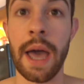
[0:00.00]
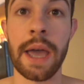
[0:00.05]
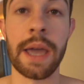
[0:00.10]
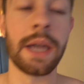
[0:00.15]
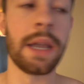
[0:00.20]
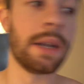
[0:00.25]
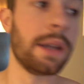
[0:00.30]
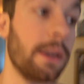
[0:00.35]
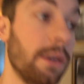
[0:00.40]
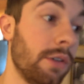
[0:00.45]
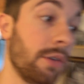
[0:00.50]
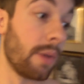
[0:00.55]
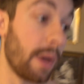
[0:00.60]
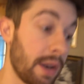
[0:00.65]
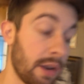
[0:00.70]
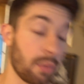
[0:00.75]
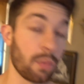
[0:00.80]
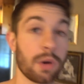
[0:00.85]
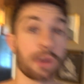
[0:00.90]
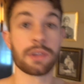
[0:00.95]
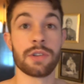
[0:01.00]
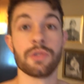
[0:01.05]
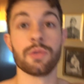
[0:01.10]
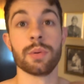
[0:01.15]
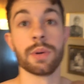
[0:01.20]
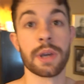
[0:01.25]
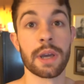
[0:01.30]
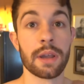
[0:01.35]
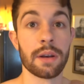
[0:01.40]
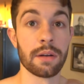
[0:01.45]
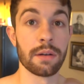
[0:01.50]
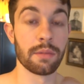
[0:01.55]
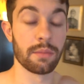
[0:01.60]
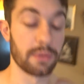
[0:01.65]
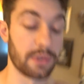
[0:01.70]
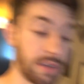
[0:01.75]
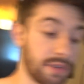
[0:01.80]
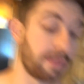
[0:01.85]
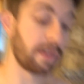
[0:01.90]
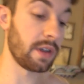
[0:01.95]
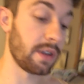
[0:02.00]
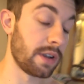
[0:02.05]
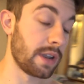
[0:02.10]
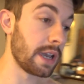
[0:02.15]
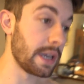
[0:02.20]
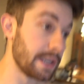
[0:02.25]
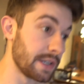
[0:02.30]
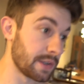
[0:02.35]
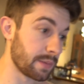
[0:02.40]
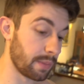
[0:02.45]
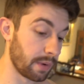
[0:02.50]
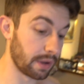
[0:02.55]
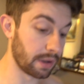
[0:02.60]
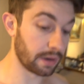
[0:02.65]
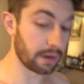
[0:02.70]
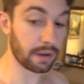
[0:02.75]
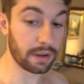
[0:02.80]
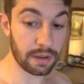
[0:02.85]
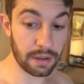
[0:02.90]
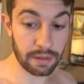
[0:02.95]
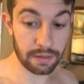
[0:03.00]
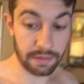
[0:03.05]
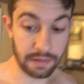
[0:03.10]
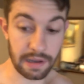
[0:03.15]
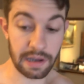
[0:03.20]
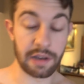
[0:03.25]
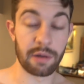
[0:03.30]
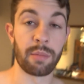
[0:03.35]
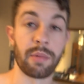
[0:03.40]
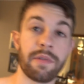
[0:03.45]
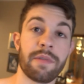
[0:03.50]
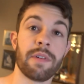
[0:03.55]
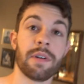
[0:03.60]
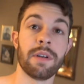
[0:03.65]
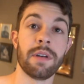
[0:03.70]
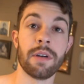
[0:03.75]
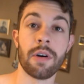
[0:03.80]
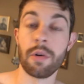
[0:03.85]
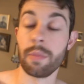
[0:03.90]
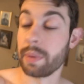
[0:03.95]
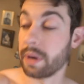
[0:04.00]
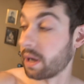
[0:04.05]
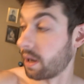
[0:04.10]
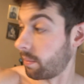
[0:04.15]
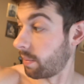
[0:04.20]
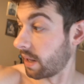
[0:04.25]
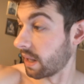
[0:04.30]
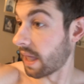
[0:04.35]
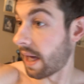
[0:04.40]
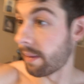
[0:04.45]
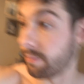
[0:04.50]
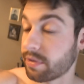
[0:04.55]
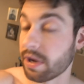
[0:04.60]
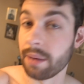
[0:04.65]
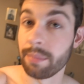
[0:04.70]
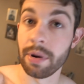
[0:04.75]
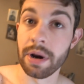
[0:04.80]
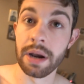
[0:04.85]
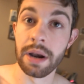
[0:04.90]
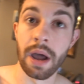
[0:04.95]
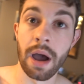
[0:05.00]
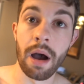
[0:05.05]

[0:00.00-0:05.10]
I didn't do any work this weekend, which felt nice, but it's not gonna be fun opening up my laptop right